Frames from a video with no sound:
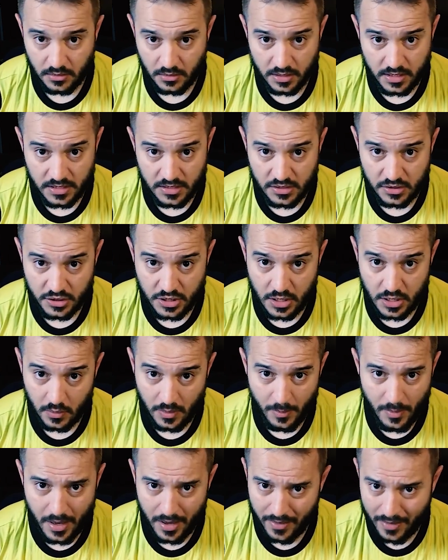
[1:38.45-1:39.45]
on his channel
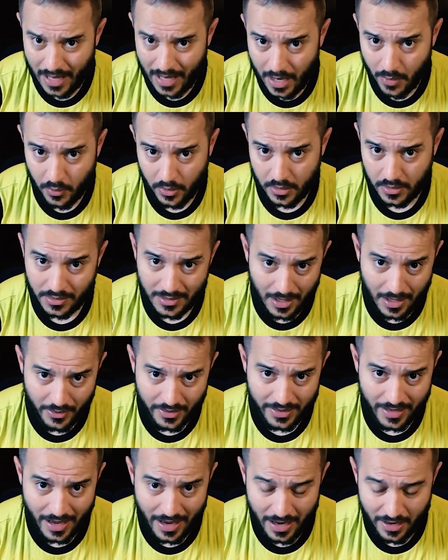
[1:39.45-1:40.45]
about an hour and
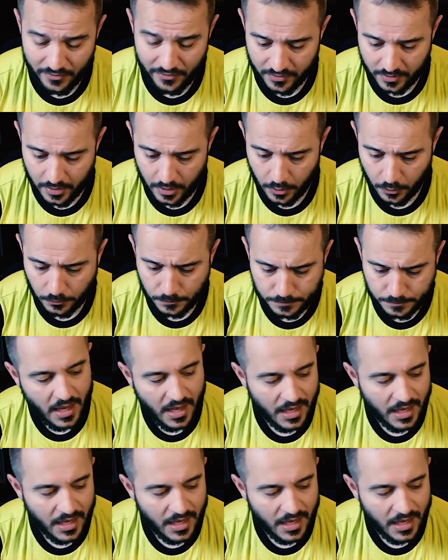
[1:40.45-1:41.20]
a half ago.